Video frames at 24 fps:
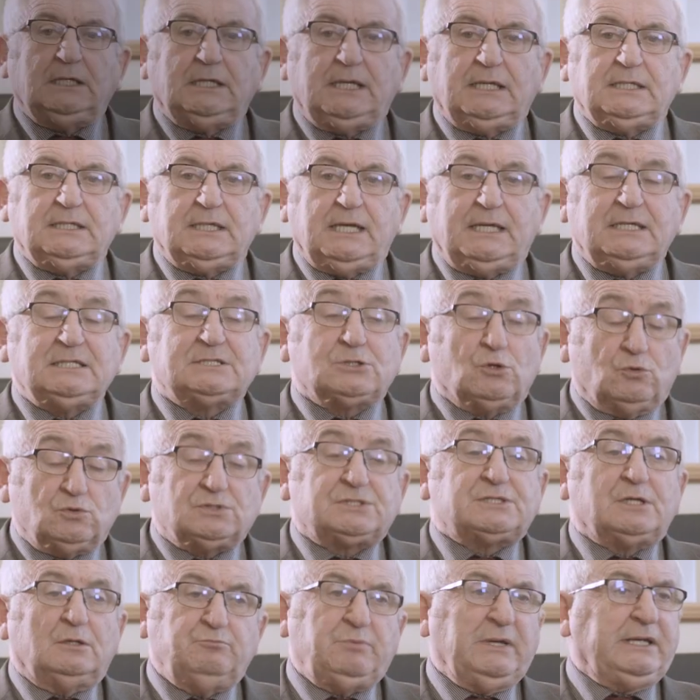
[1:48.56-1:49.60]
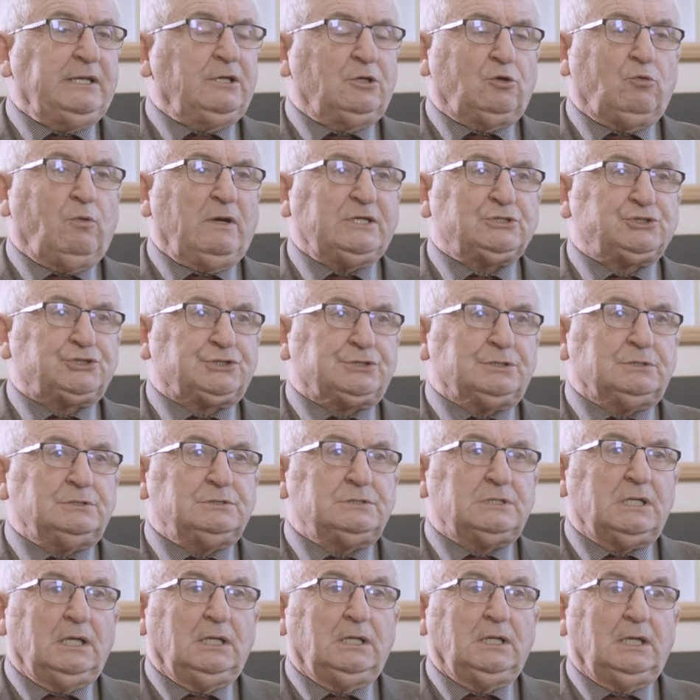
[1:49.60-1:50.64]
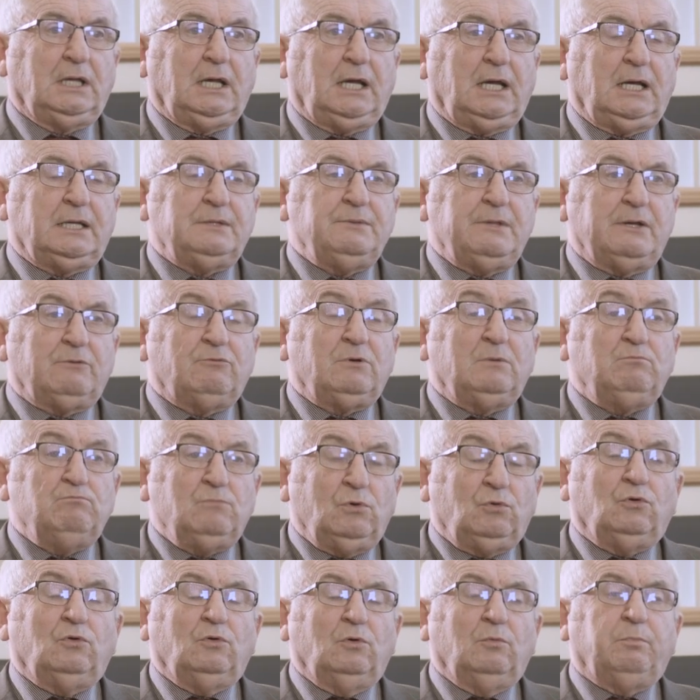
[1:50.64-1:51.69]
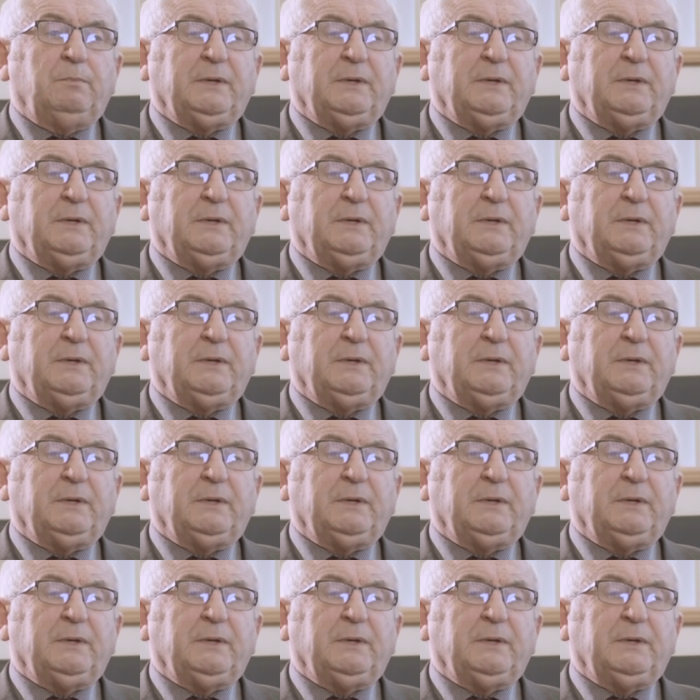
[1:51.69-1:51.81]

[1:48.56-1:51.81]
is also being questioned, and there are more